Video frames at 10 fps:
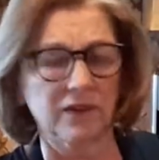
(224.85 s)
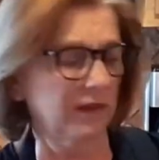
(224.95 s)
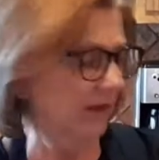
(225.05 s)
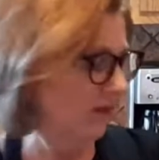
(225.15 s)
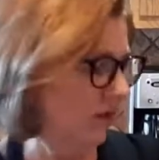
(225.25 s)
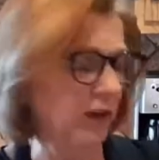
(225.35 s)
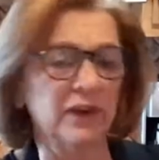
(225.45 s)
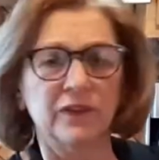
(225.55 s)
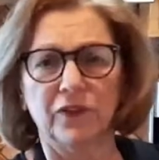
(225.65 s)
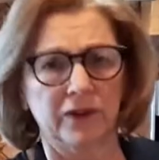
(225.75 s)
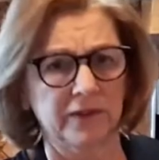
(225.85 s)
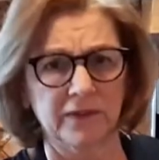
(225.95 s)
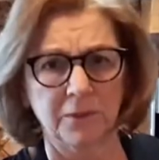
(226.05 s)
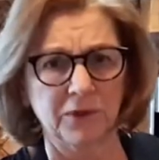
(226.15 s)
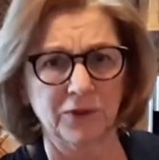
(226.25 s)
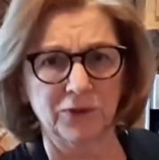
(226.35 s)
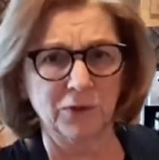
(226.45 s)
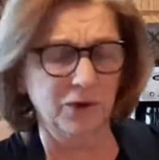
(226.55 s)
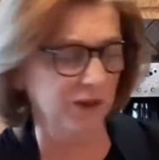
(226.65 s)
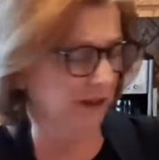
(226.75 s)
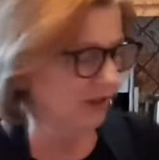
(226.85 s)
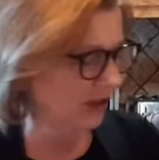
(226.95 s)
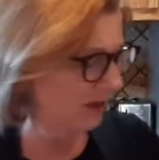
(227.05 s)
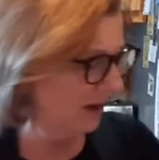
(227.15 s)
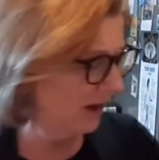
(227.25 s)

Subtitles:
It's very, very similar to a cookie sheet,